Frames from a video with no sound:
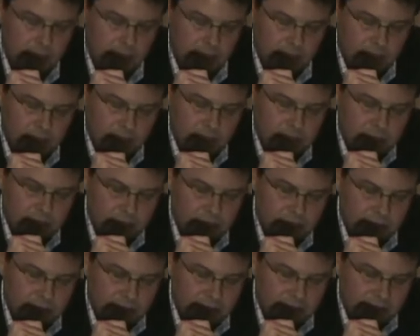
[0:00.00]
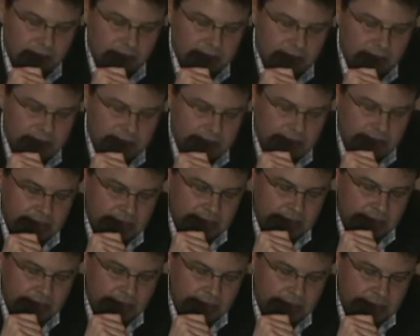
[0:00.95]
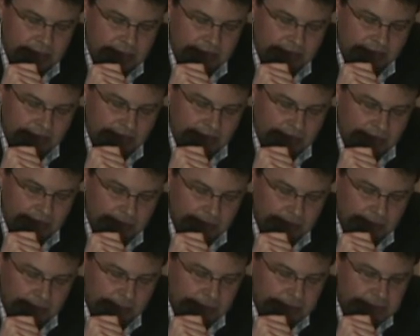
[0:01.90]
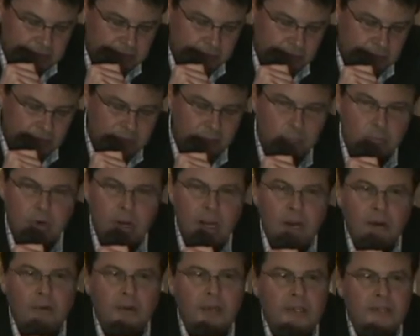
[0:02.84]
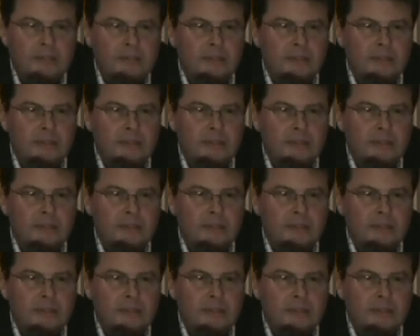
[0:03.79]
For a country like the United States, which has been founded on the principles of progress,